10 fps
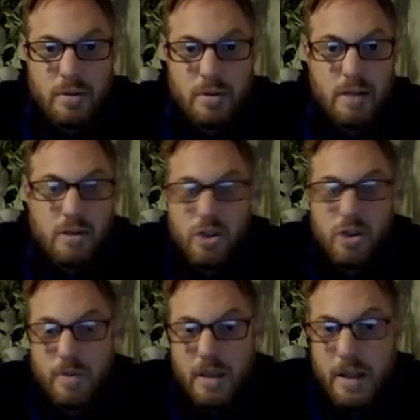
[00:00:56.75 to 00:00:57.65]
Now, there should
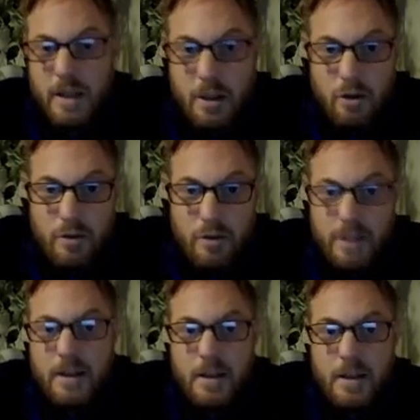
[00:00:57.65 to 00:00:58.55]
be a link on there,
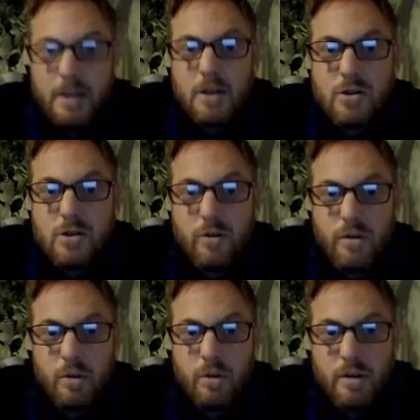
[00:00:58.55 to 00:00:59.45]
so if you
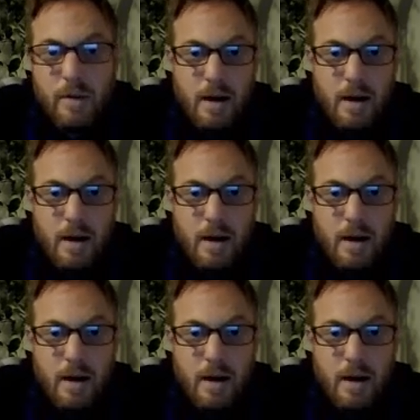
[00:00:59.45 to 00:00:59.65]
want